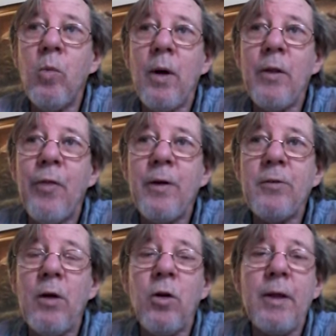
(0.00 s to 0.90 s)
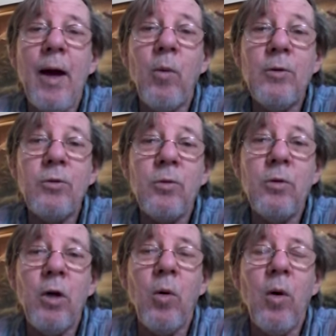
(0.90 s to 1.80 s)
one of the things I looked at was,
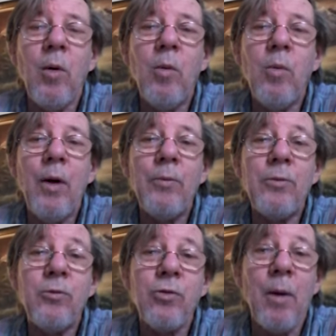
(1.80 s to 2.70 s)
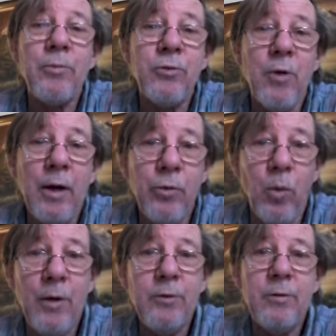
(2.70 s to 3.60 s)
you know, what Trump's strength
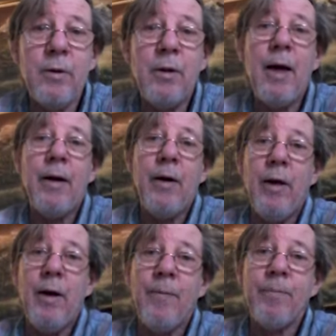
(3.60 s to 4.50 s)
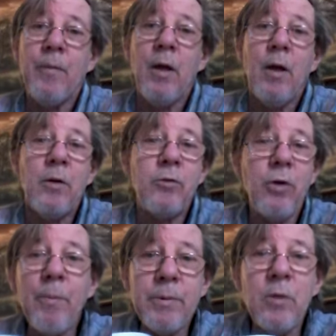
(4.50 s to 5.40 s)
was in that area. And
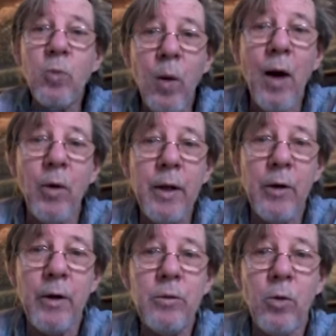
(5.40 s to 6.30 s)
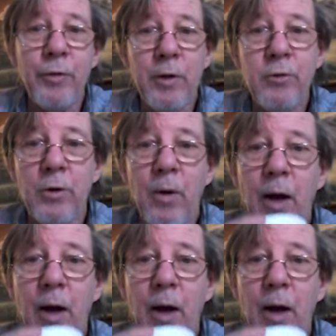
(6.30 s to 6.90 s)
Trump did well here in northeastern